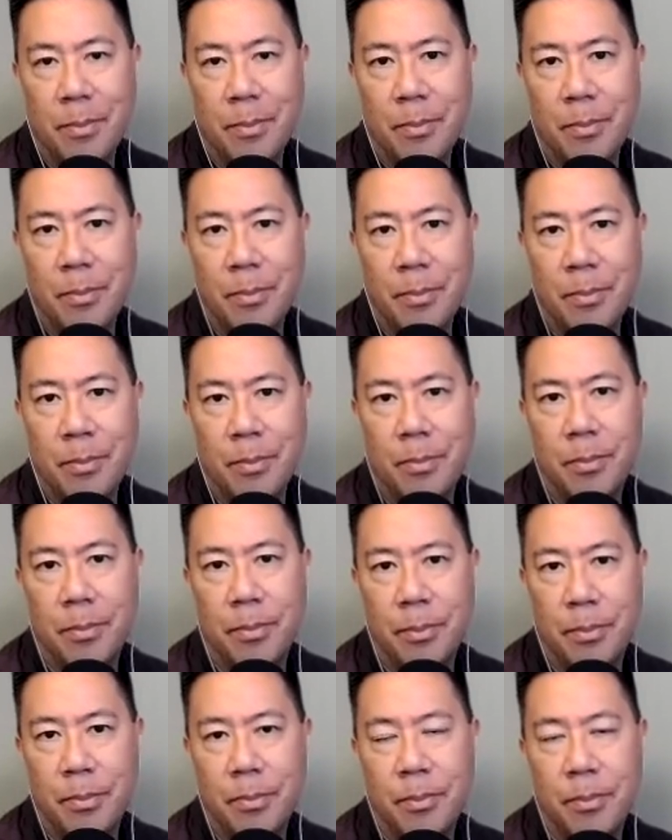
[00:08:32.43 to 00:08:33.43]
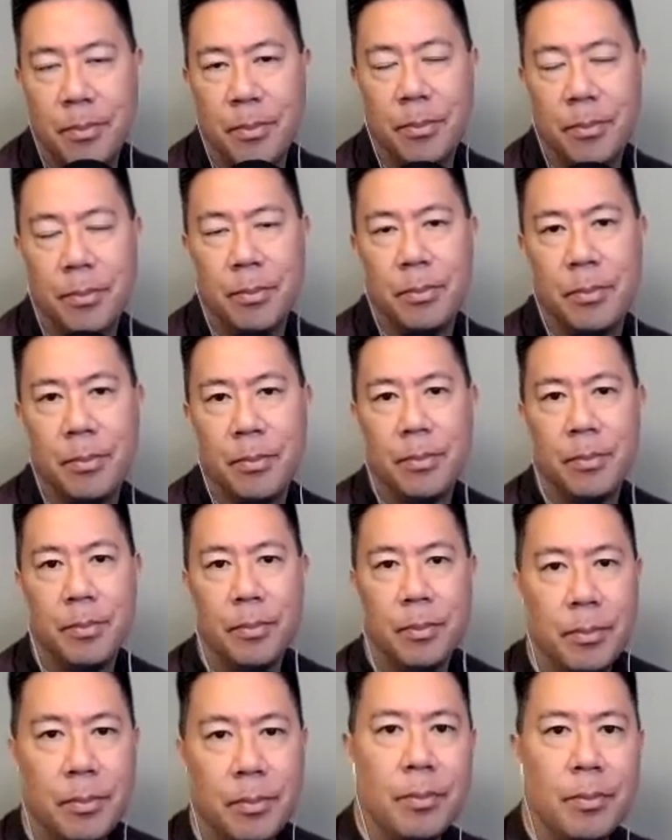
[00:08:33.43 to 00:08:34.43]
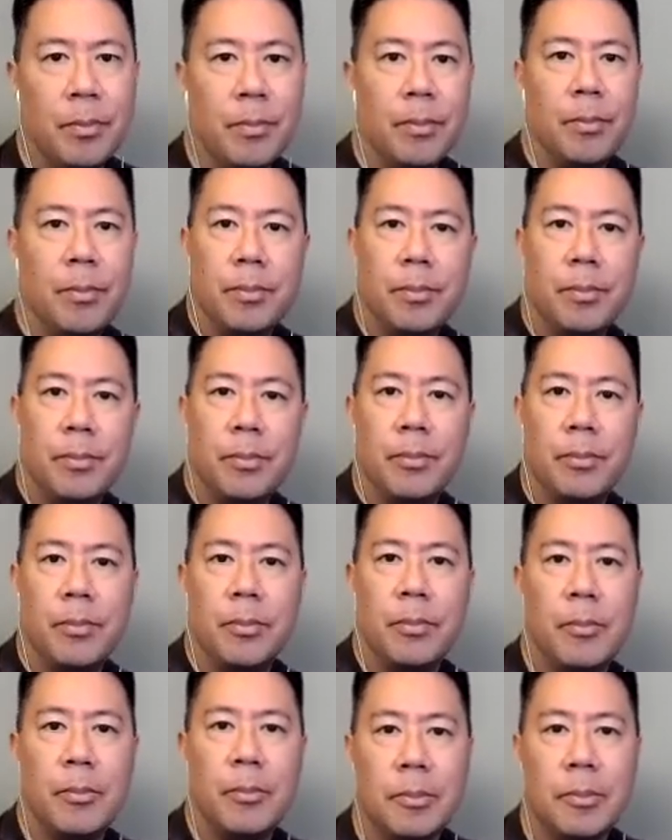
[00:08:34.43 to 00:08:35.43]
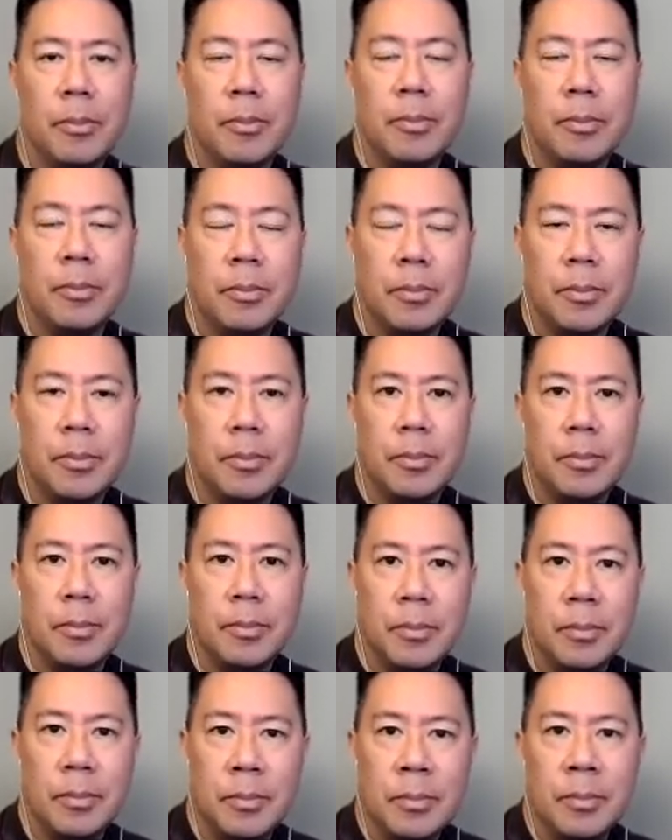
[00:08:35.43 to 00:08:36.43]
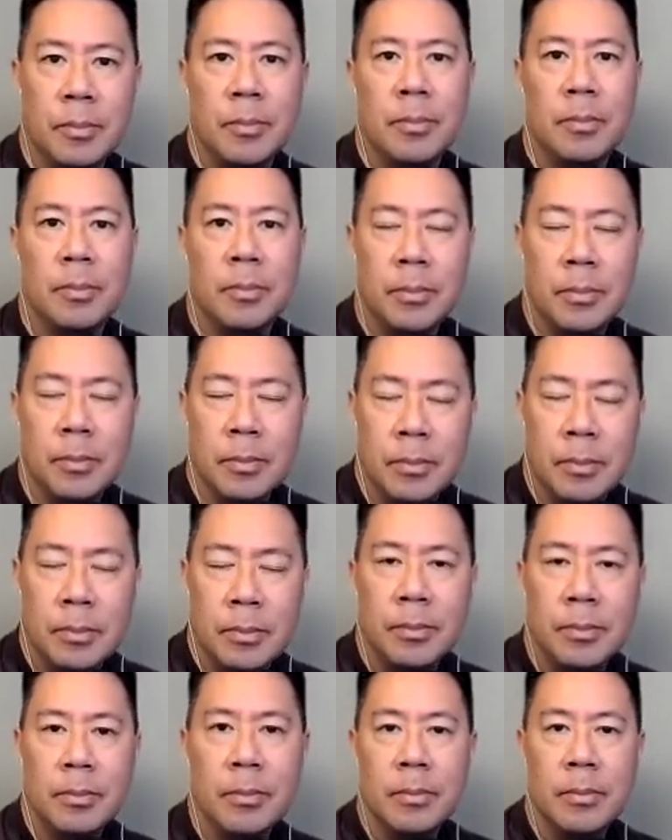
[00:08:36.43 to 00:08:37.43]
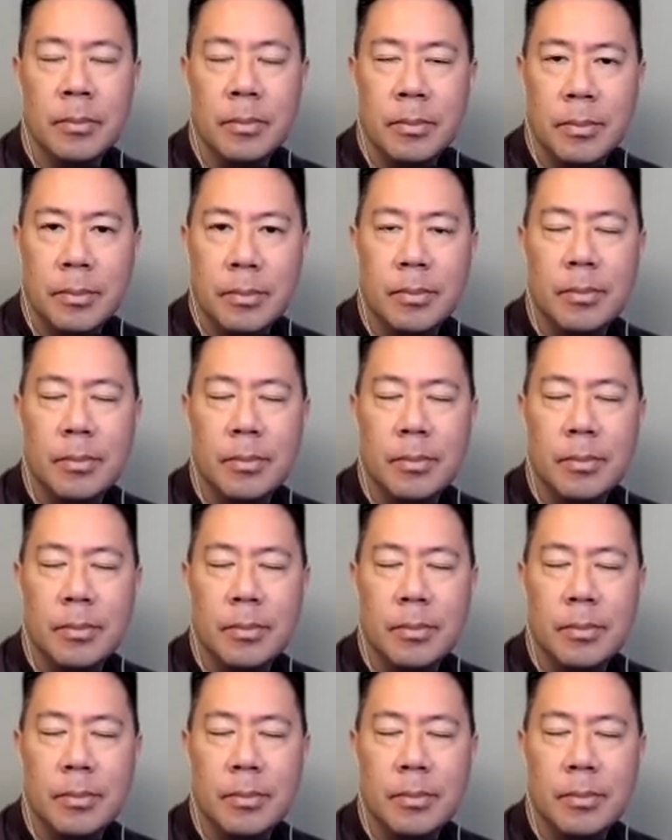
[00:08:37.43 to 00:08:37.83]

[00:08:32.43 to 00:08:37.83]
[no speech]